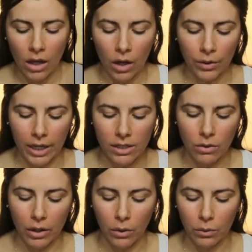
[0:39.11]
Okay, so
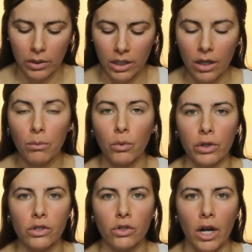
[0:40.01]
I already
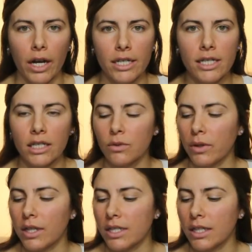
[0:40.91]
moisturized. It's
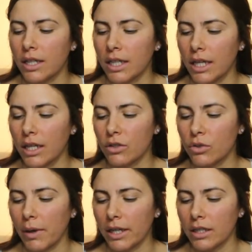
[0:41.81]
with this Clinique
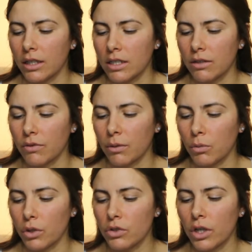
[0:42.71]
Dramatically Different
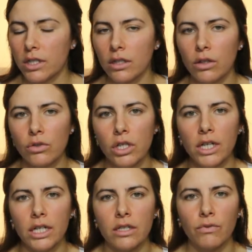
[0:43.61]
Moisturizing Lotion.
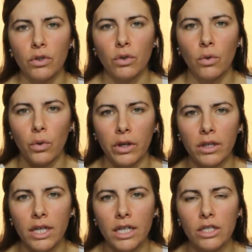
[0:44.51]
It's for
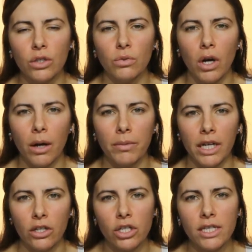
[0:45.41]
oily to
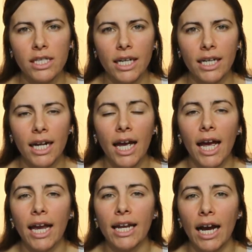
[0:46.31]
combination skin
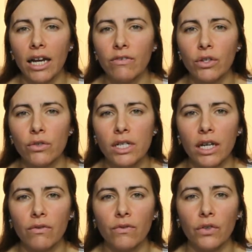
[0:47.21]
and I've used
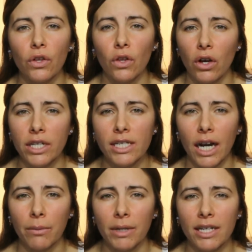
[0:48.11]
it for the longest
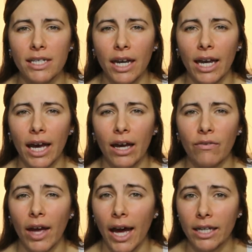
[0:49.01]
time because I
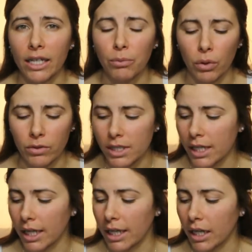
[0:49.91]
have acne prone
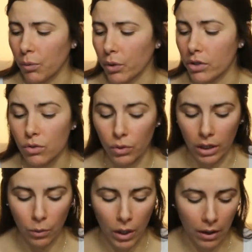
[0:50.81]
skin and it works
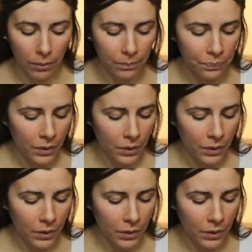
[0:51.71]
really well.